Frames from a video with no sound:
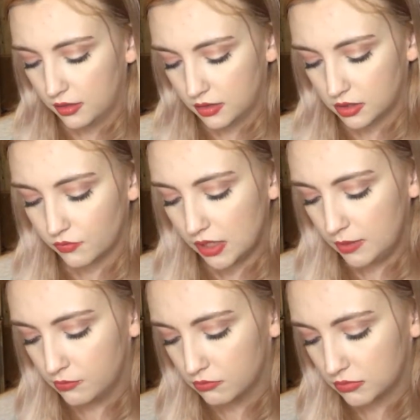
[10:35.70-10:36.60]
Doesn't
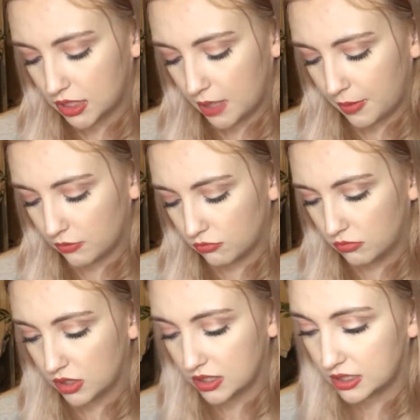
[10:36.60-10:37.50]
really say about
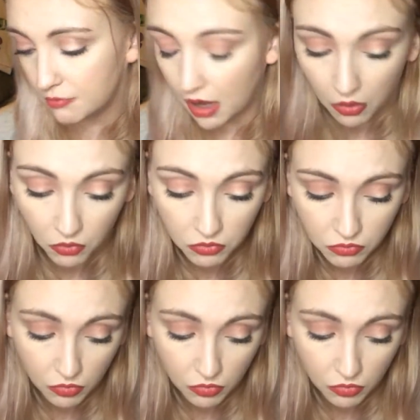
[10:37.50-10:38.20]
the smell.